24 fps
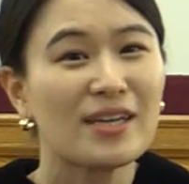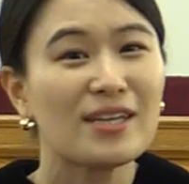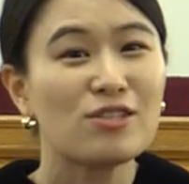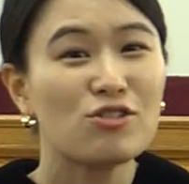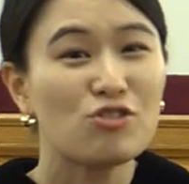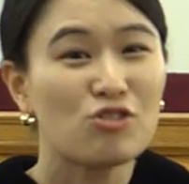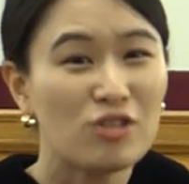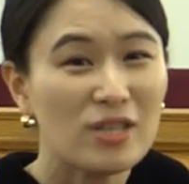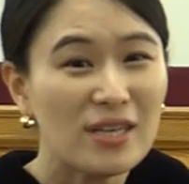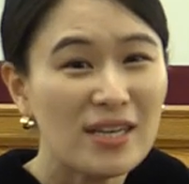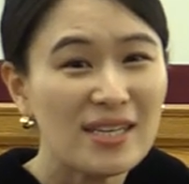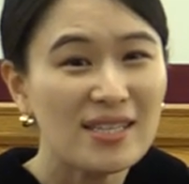
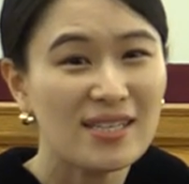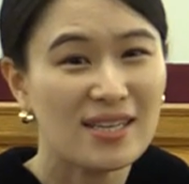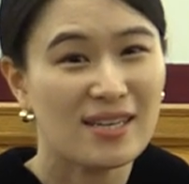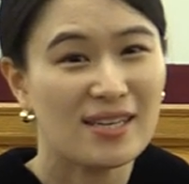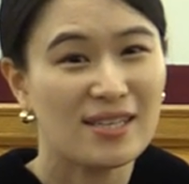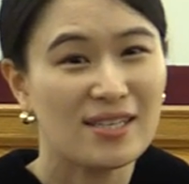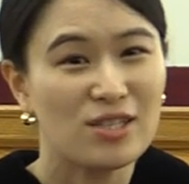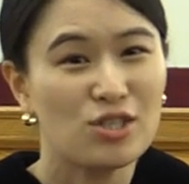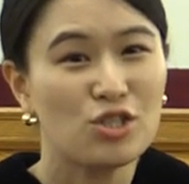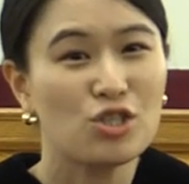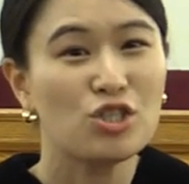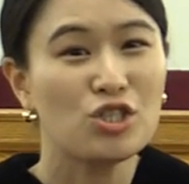
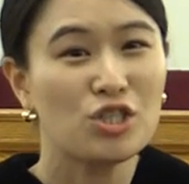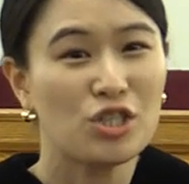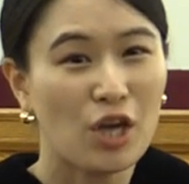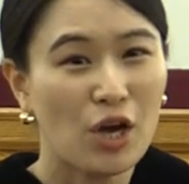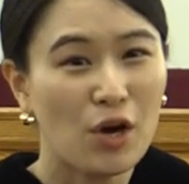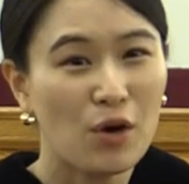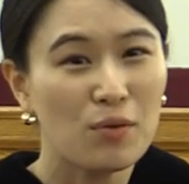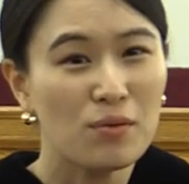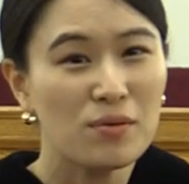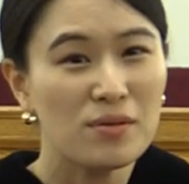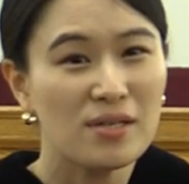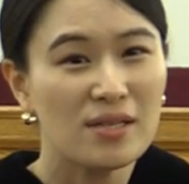Jesus
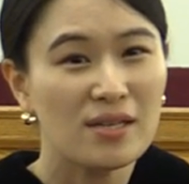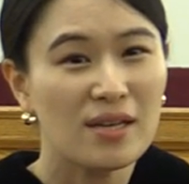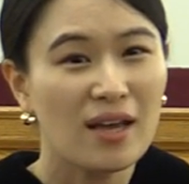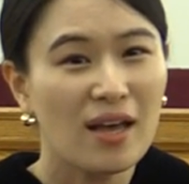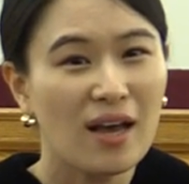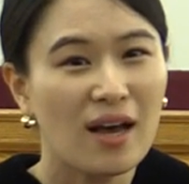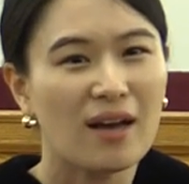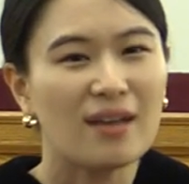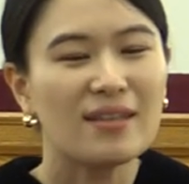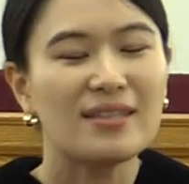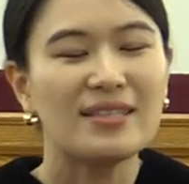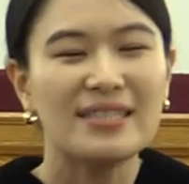shows
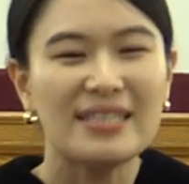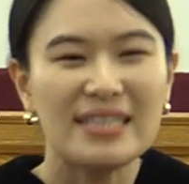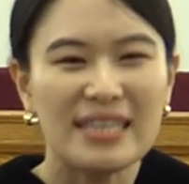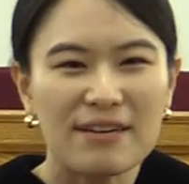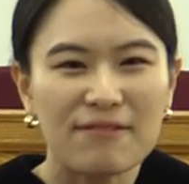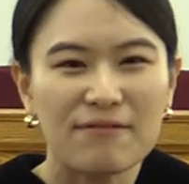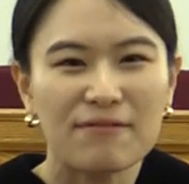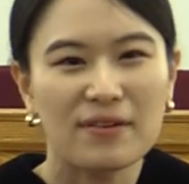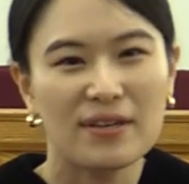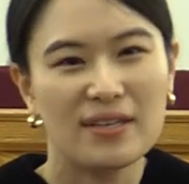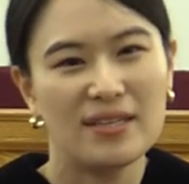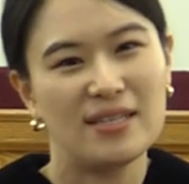a
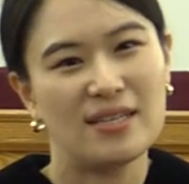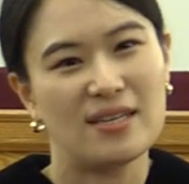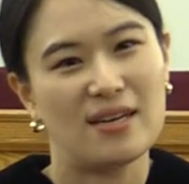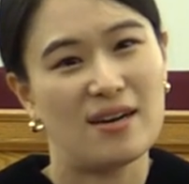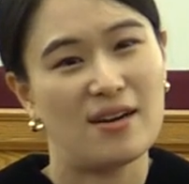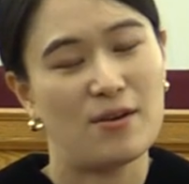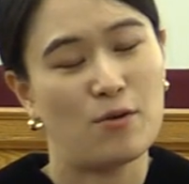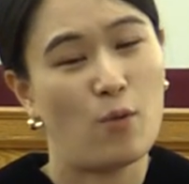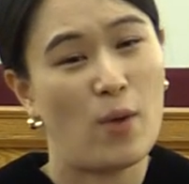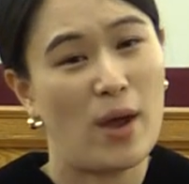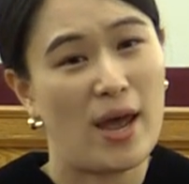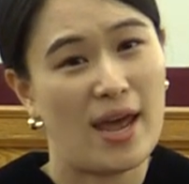different
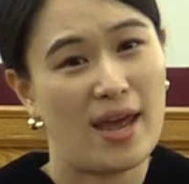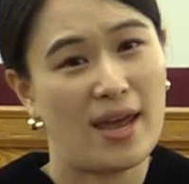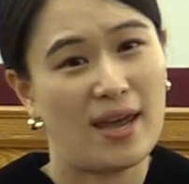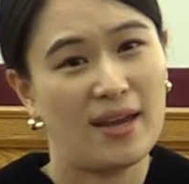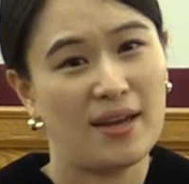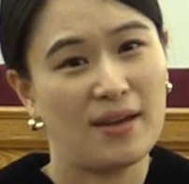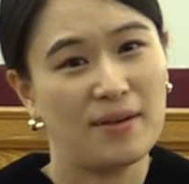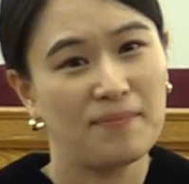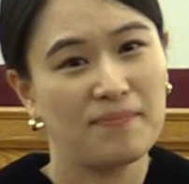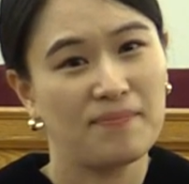way.